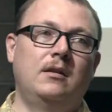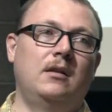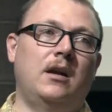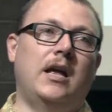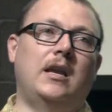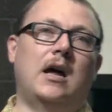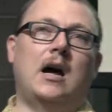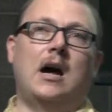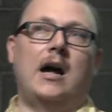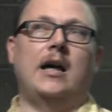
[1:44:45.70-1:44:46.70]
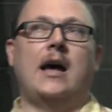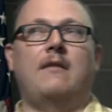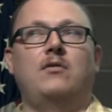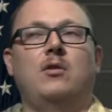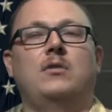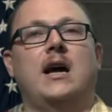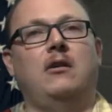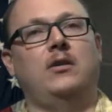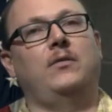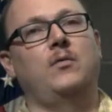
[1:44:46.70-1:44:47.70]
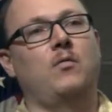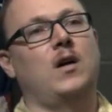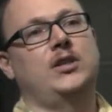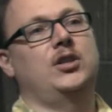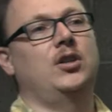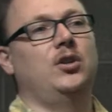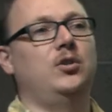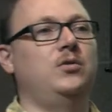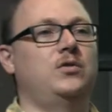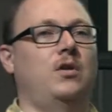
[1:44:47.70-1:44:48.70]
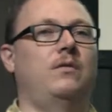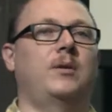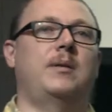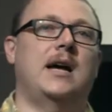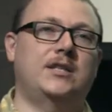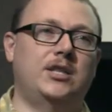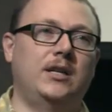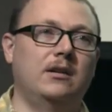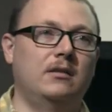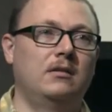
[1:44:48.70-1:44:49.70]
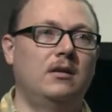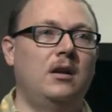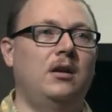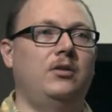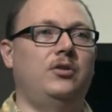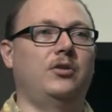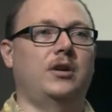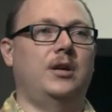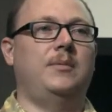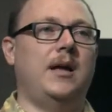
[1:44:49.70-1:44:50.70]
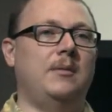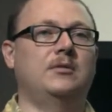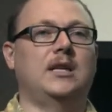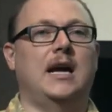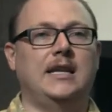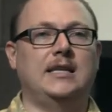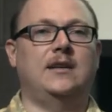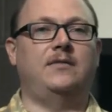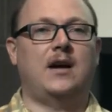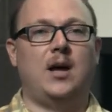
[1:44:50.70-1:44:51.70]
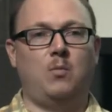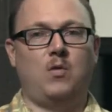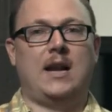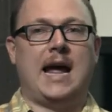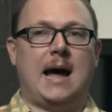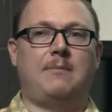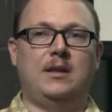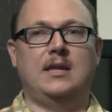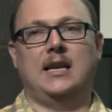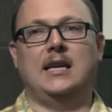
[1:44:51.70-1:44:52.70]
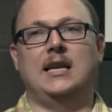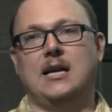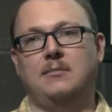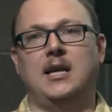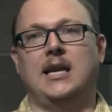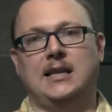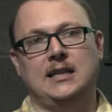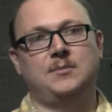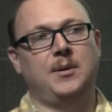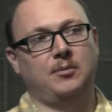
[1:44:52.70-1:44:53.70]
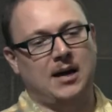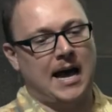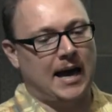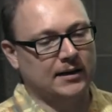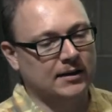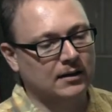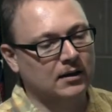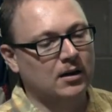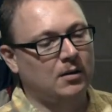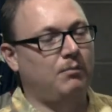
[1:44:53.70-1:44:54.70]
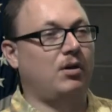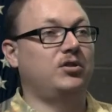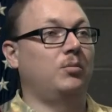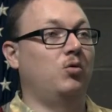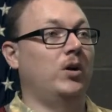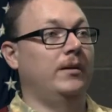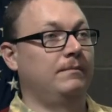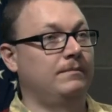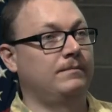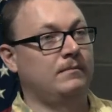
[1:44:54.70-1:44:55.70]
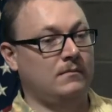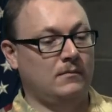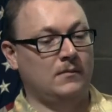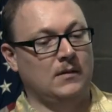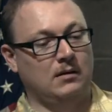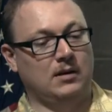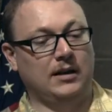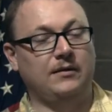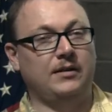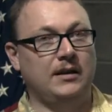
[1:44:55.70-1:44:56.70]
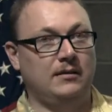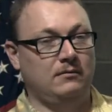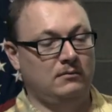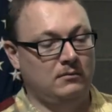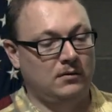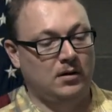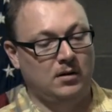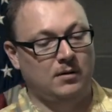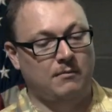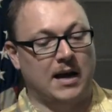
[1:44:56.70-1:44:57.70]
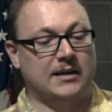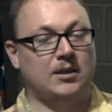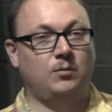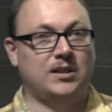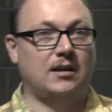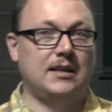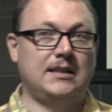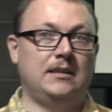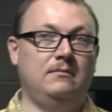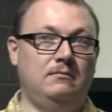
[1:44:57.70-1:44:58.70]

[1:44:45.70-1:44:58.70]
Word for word: and I have no doubt if you watch the news over the past year, you're going to be able to identify what happened that ended up getting these people hacked. Baltimore, Cleveland, Madison, Wisconsin,